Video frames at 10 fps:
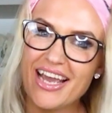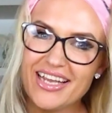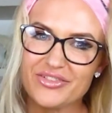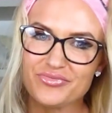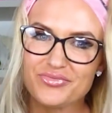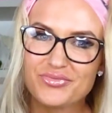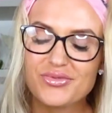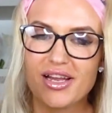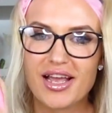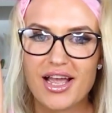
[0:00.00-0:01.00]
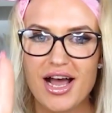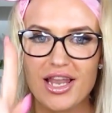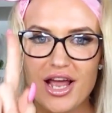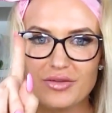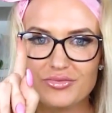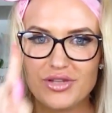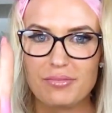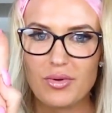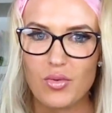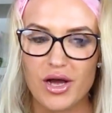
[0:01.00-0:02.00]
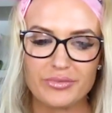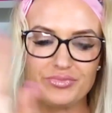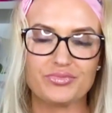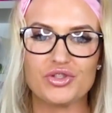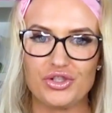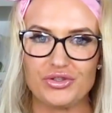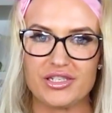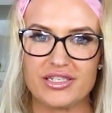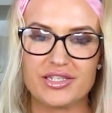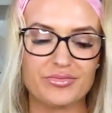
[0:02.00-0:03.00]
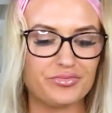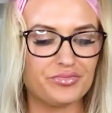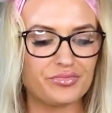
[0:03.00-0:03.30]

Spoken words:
Okay. Color number 1 chooses